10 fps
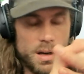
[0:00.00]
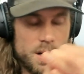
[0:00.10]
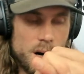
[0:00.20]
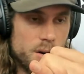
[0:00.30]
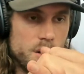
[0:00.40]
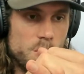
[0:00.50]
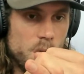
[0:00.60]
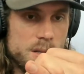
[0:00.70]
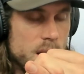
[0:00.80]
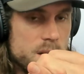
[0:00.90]
garnering
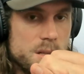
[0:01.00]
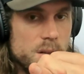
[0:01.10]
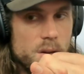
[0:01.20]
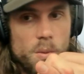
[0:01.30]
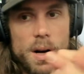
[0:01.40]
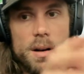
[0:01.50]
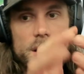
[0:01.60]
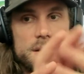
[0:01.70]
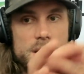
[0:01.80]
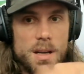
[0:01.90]
more attention and
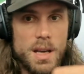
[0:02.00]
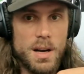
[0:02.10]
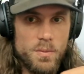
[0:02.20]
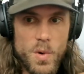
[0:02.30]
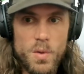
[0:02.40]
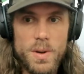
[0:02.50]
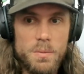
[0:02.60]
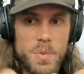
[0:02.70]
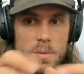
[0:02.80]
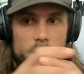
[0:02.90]
awareness, and kind of moving
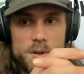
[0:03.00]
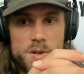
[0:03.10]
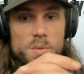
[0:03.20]
people to